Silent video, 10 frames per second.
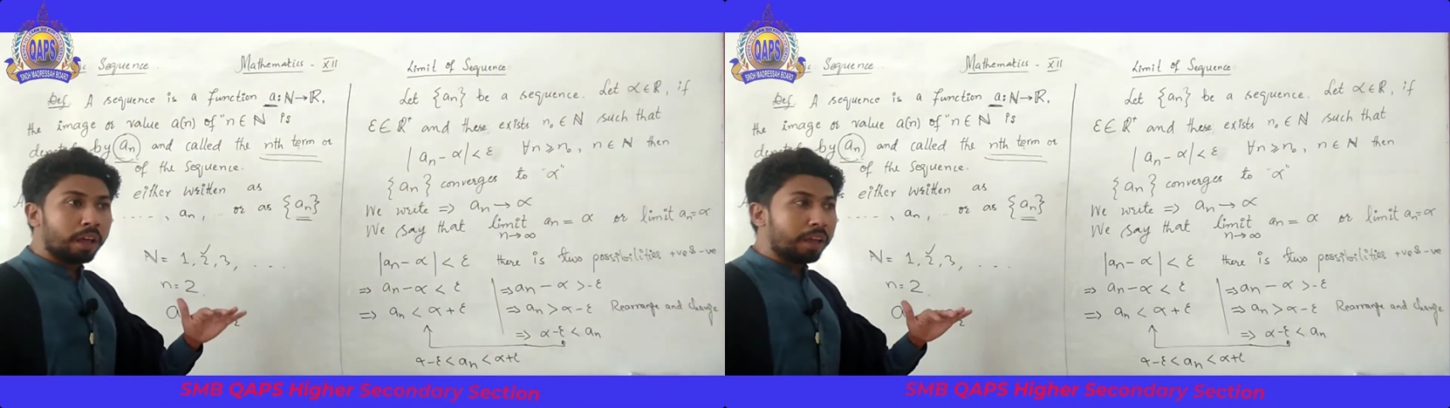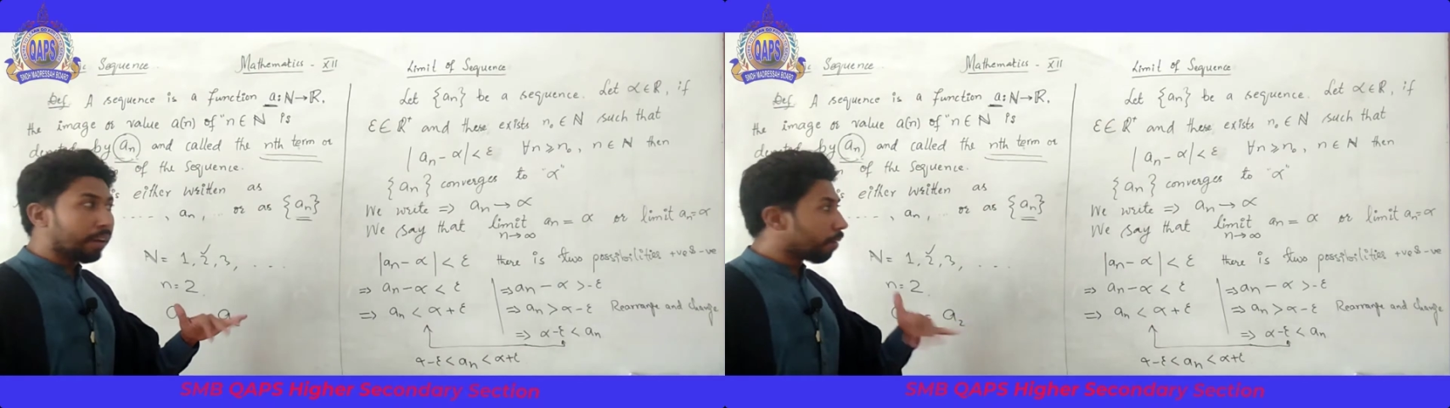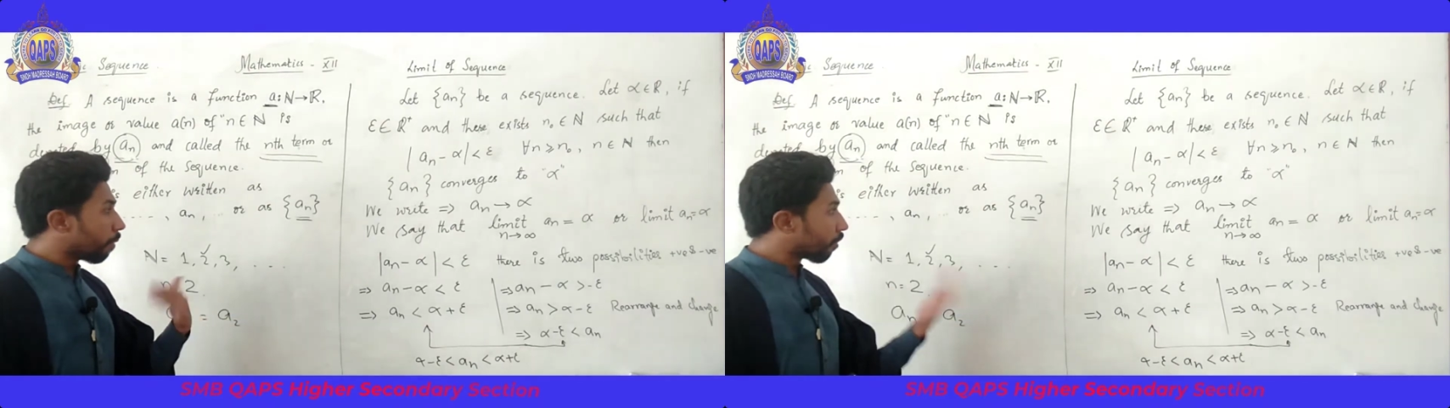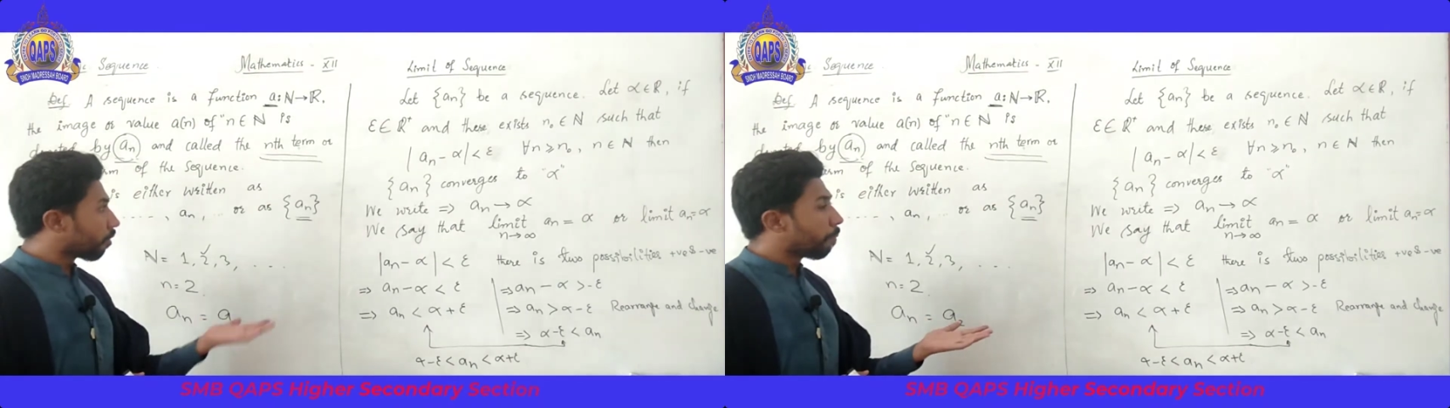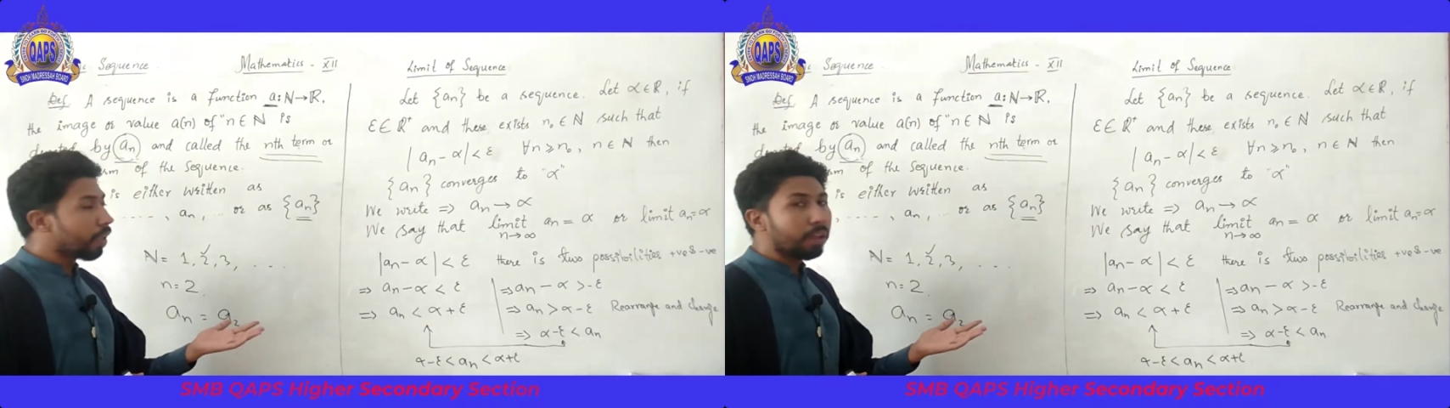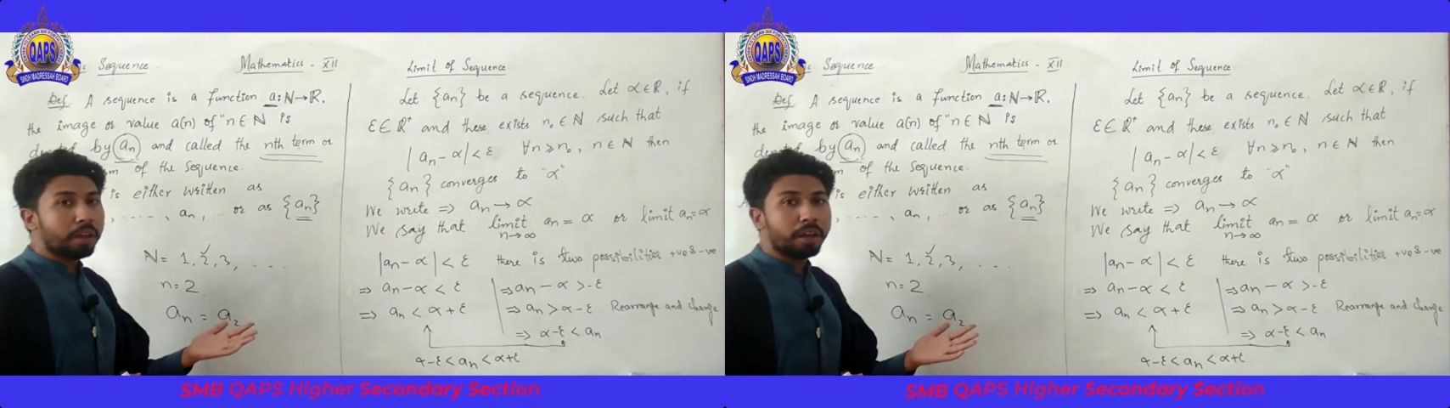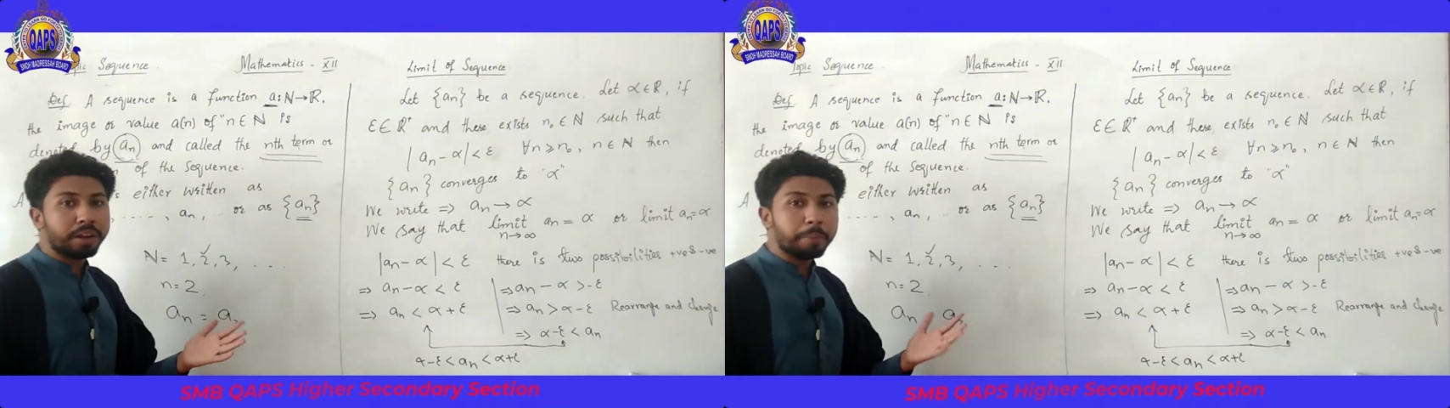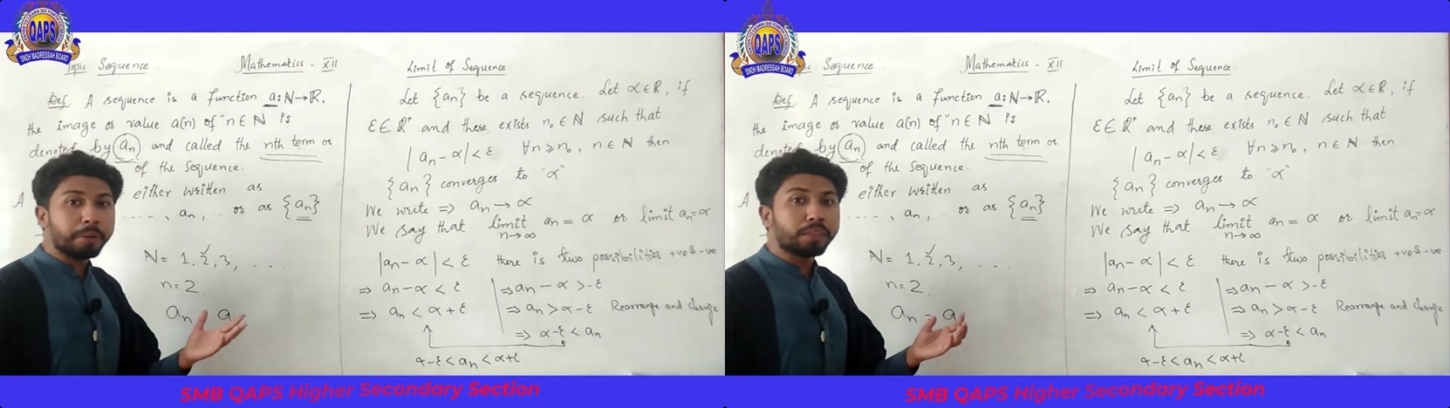it must be
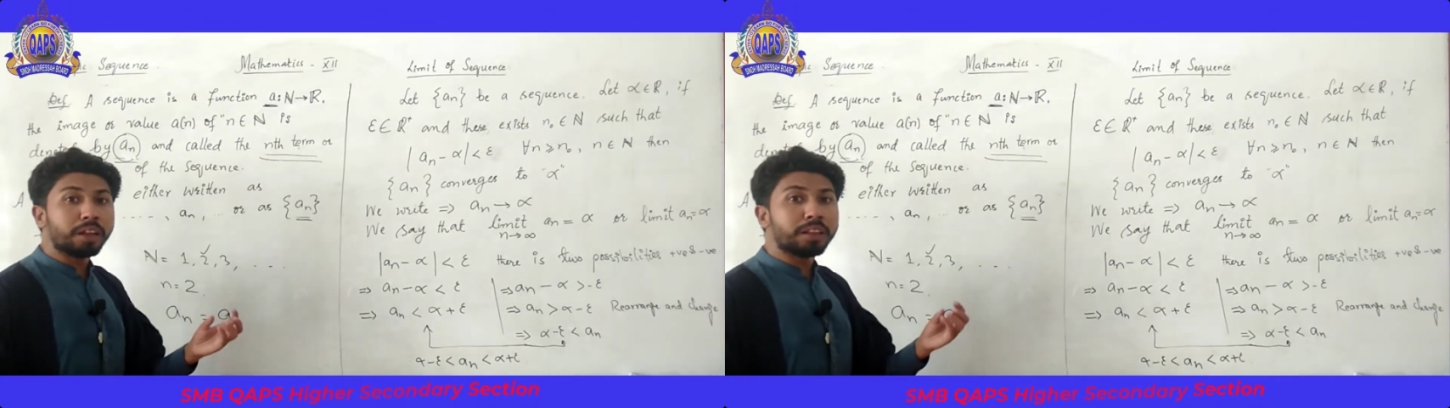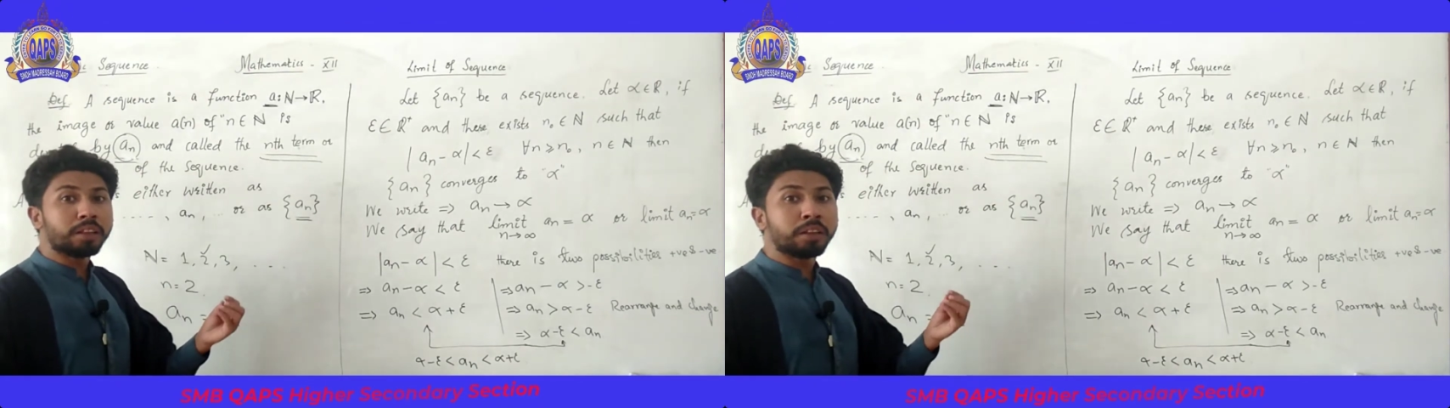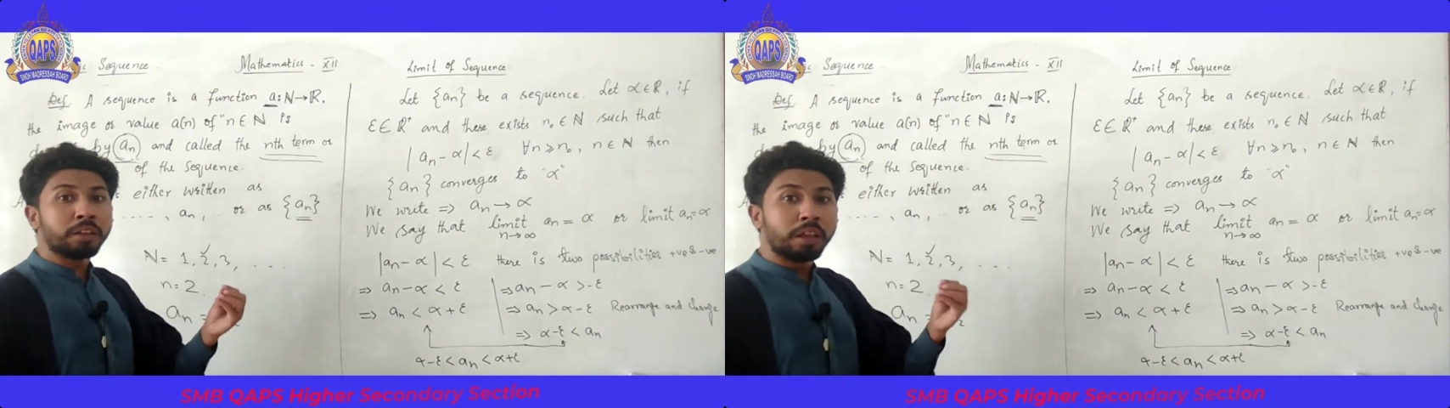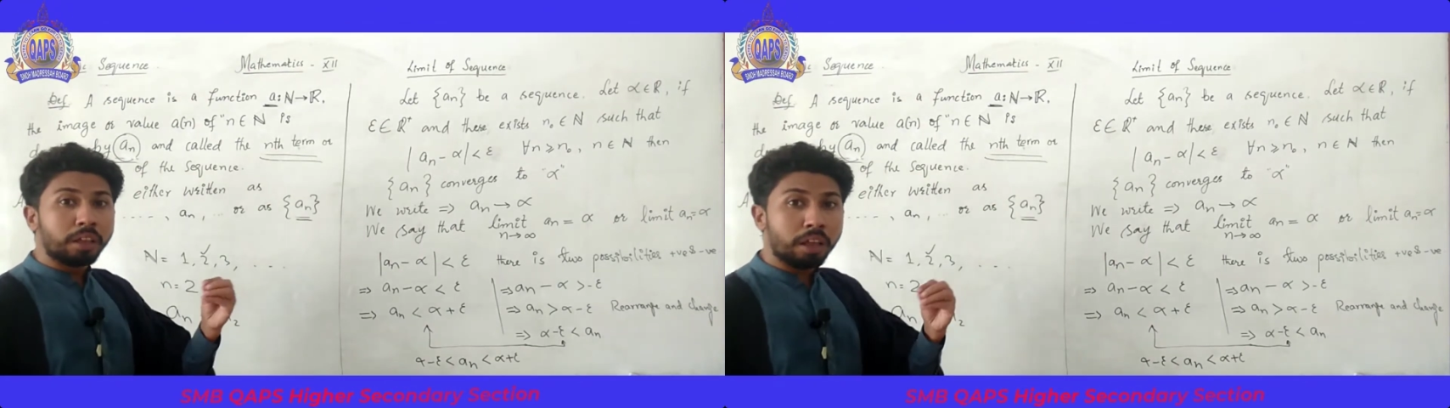represent